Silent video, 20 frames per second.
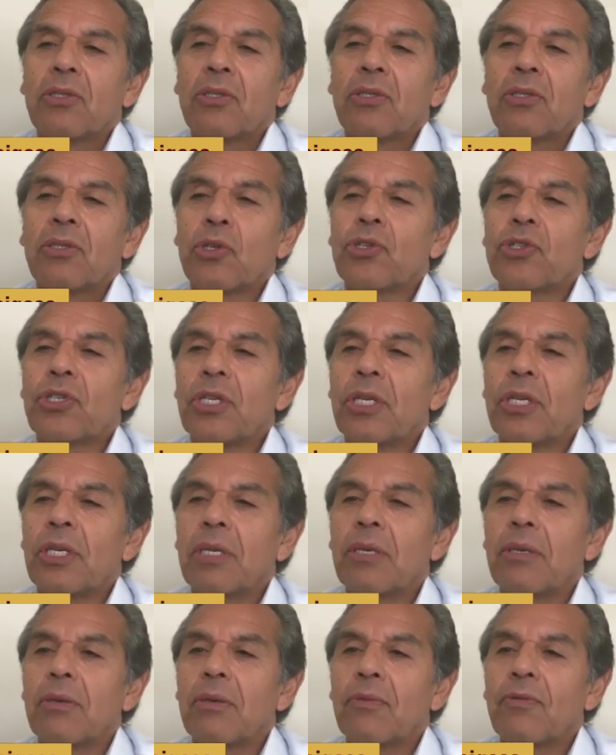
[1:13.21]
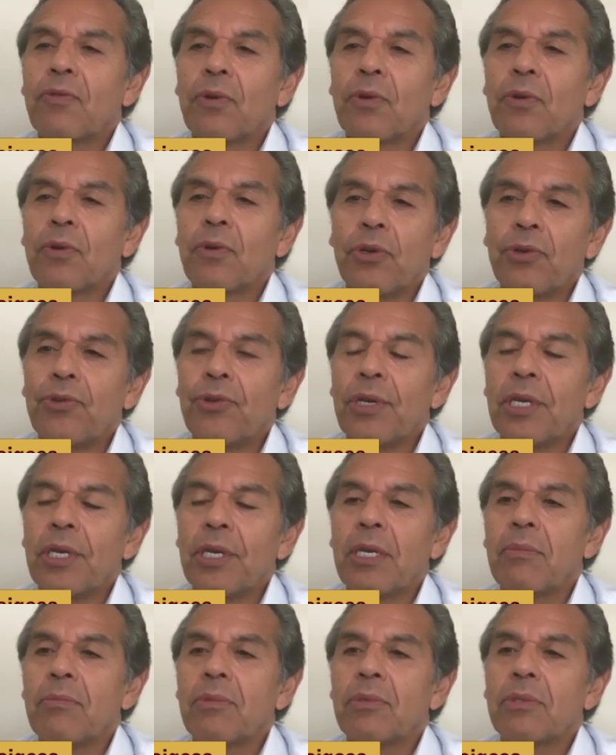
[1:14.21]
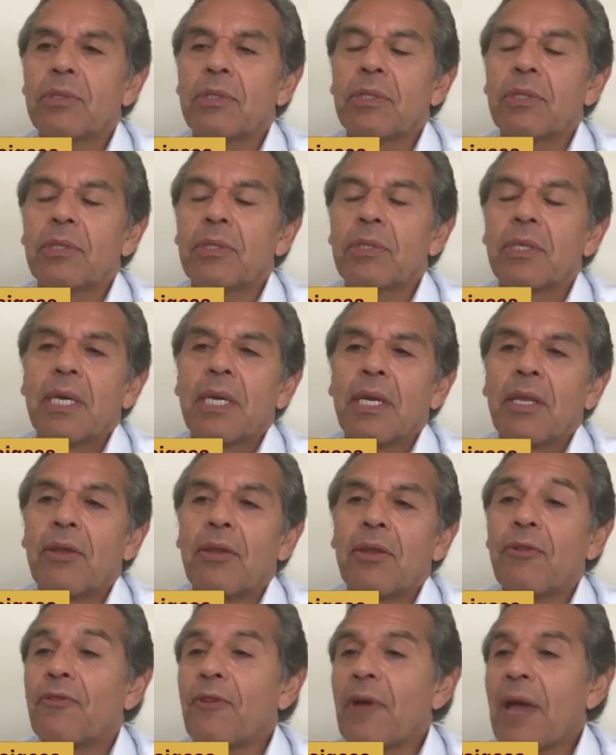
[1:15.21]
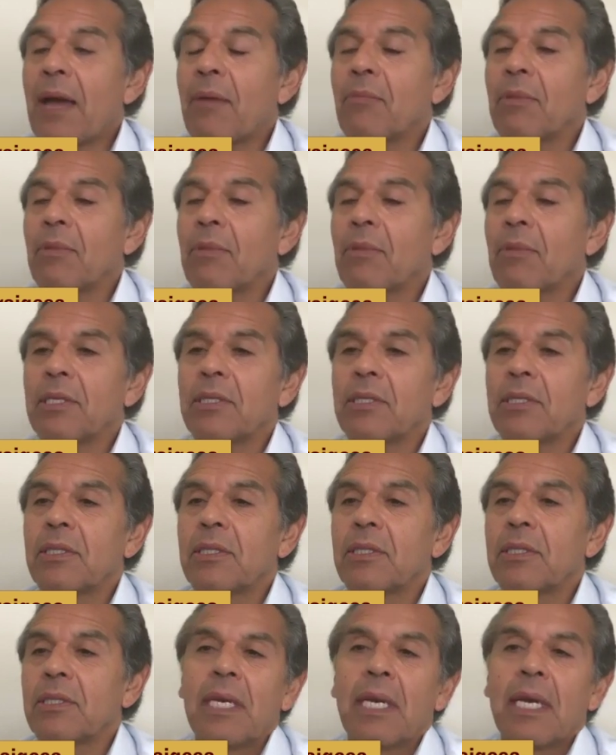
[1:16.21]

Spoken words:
searching for their dreams, their families,